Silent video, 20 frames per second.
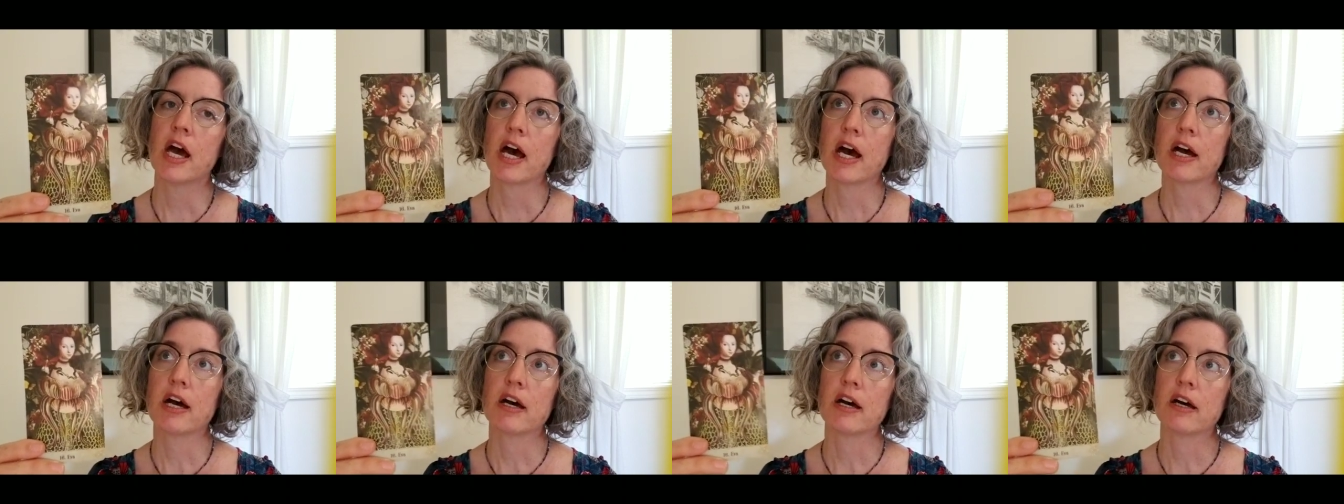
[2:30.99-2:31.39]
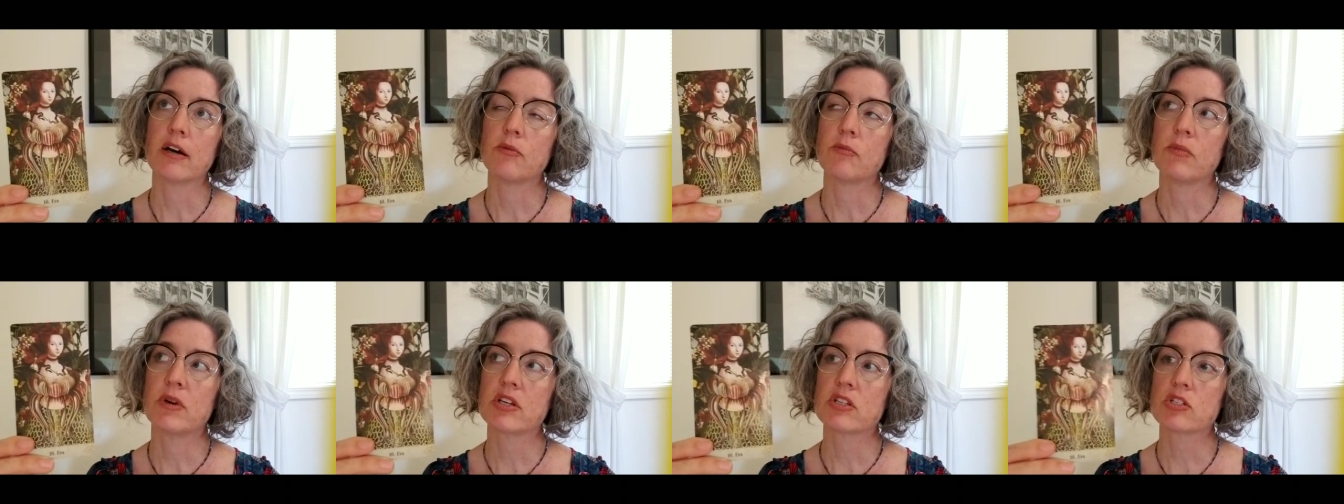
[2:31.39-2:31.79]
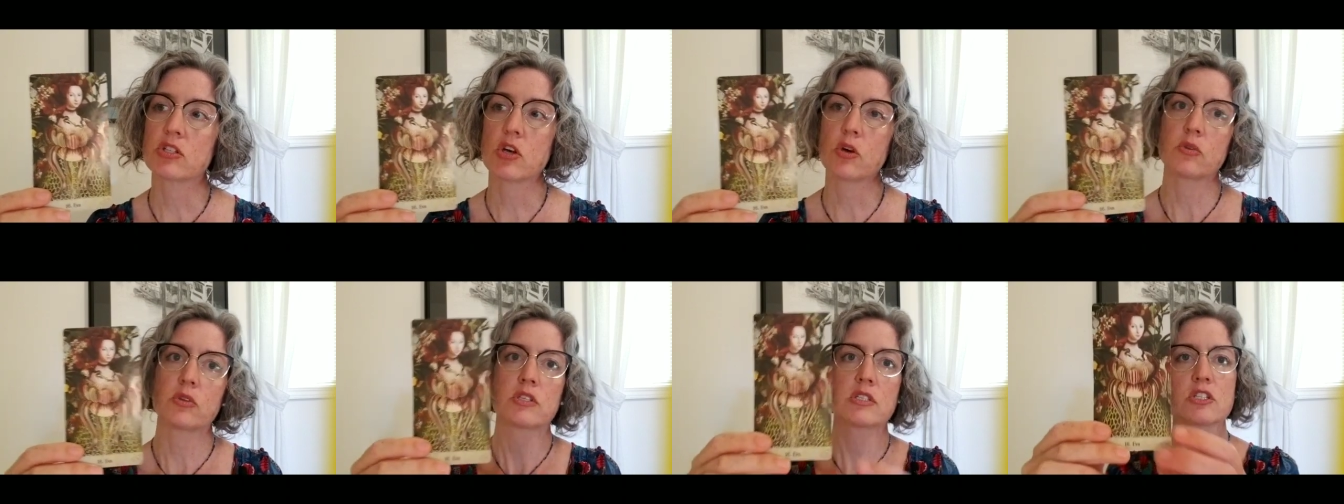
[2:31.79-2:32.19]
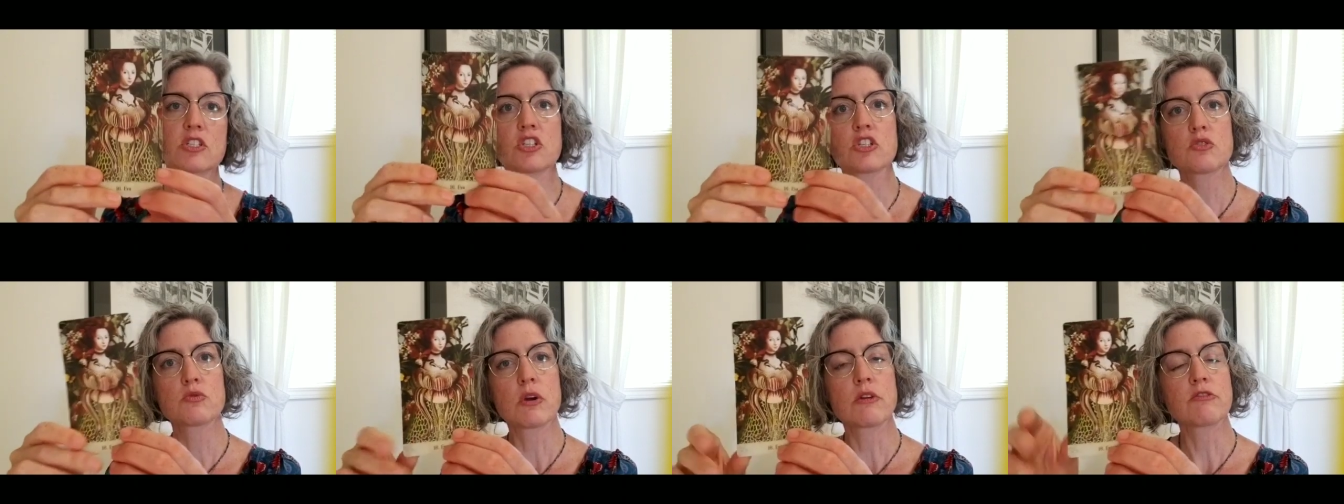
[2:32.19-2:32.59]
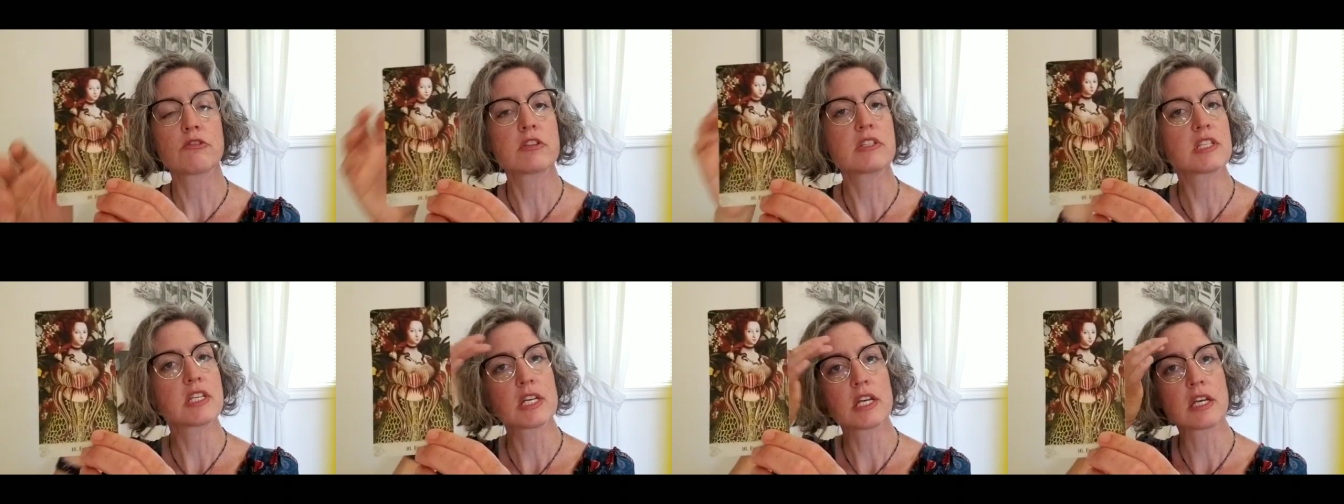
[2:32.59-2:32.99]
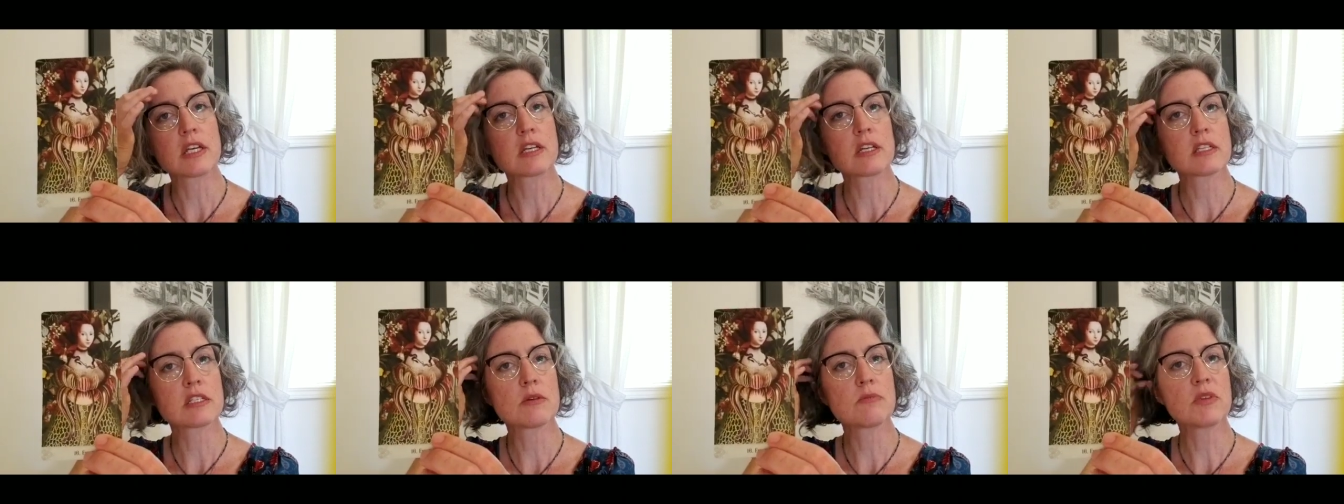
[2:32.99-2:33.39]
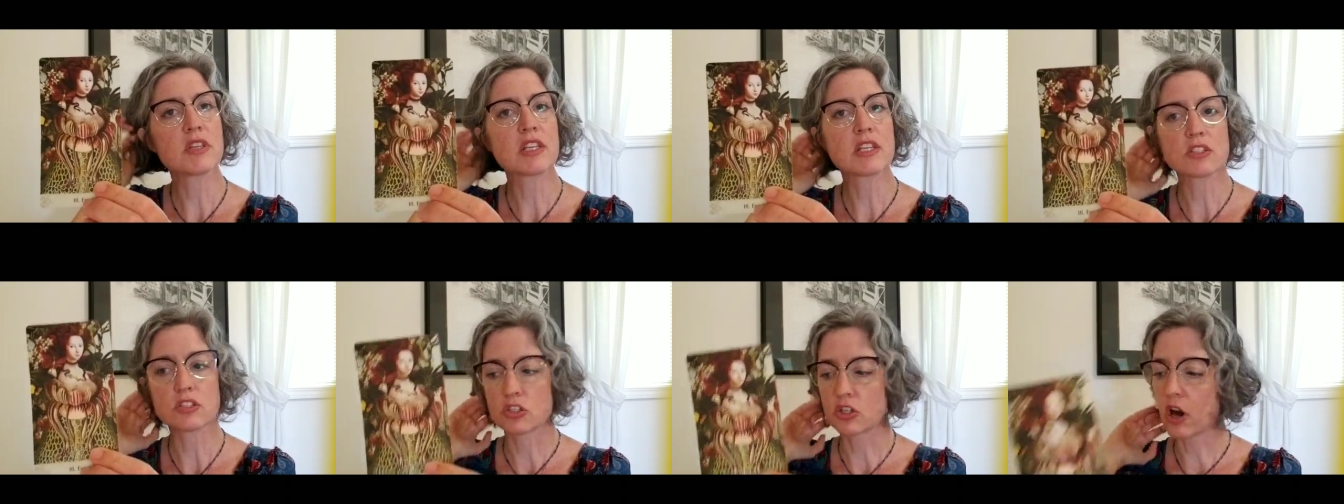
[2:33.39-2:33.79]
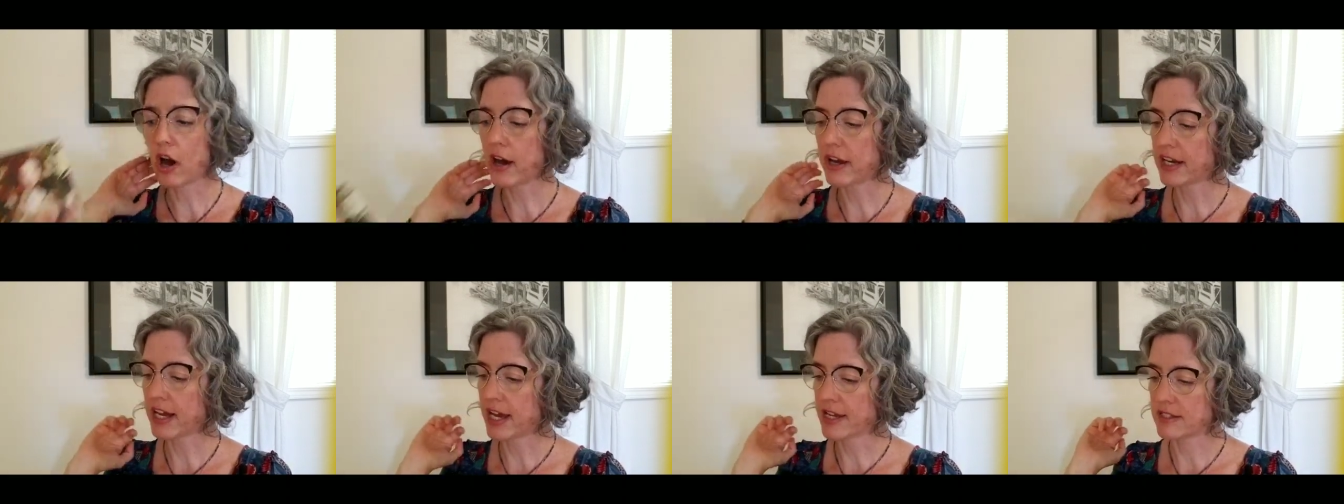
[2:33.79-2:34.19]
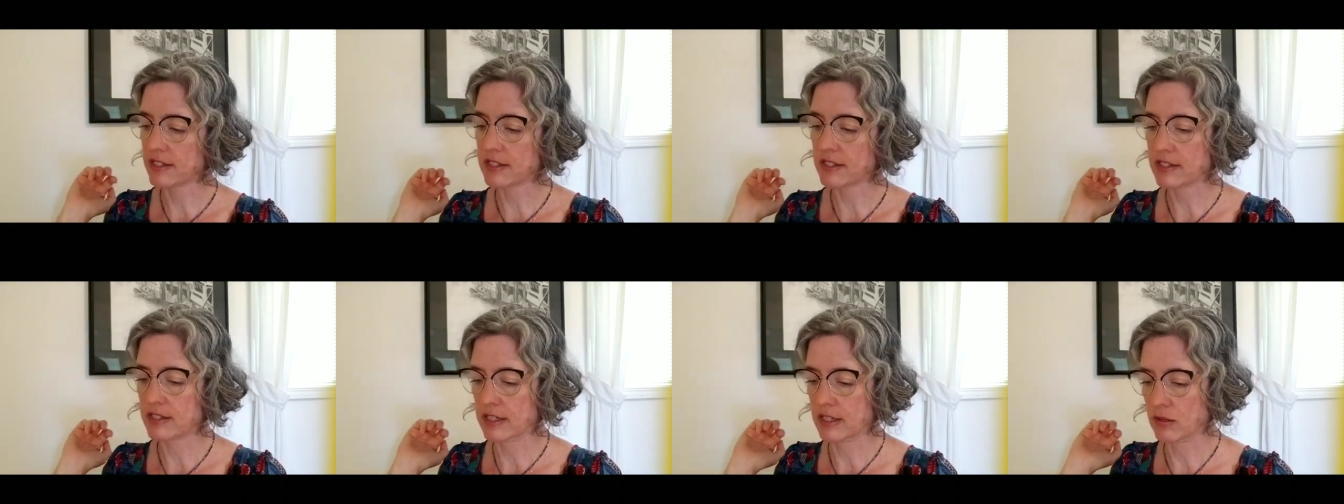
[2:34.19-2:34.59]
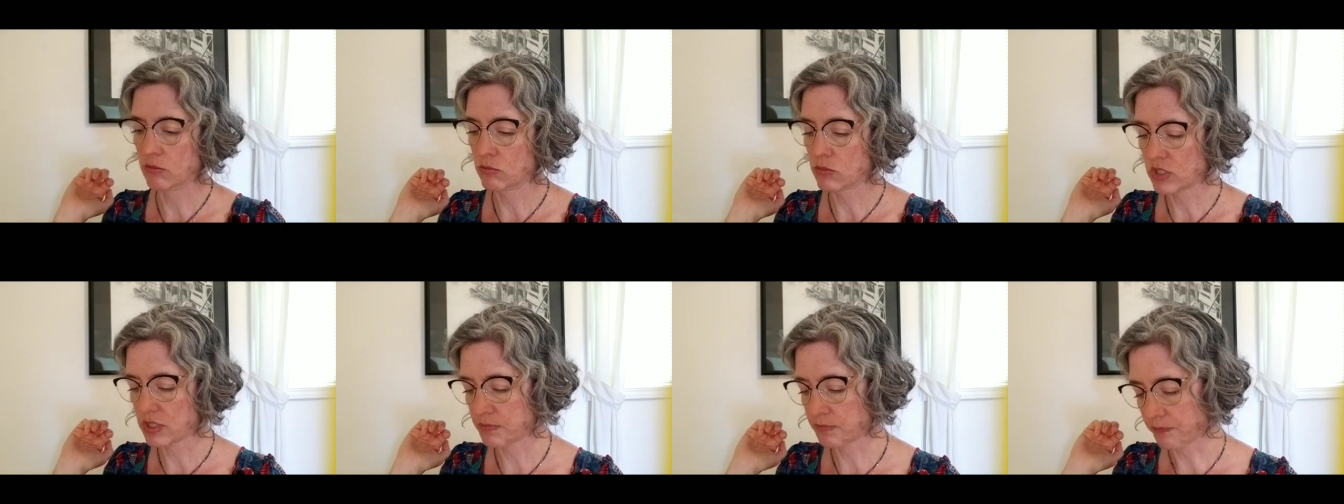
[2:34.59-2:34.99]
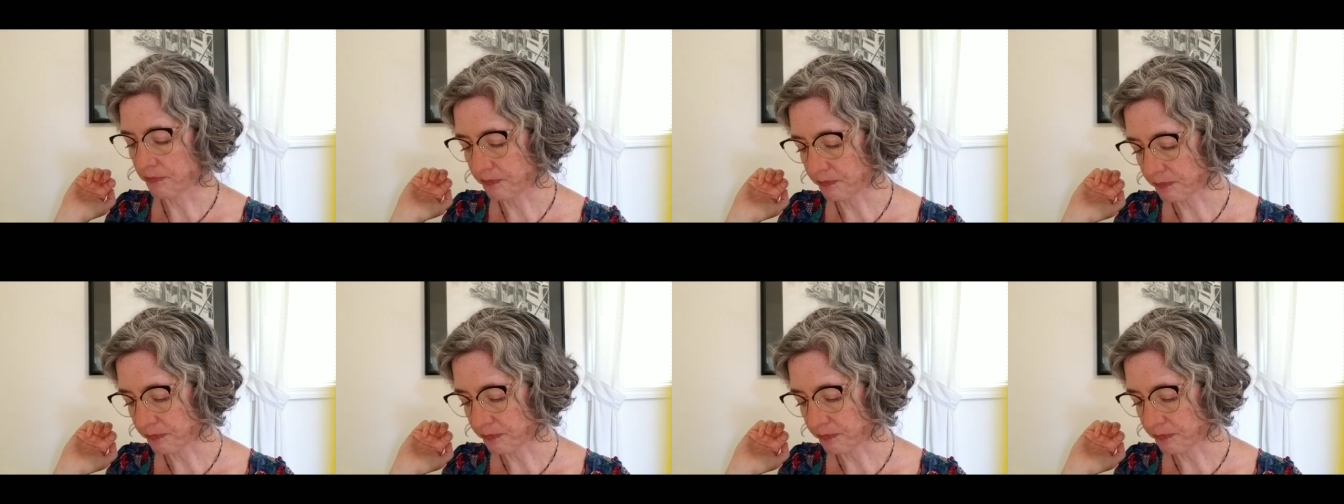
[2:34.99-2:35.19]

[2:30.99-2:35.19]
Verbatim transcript: Um, so this is just referencing something that's not as it seems.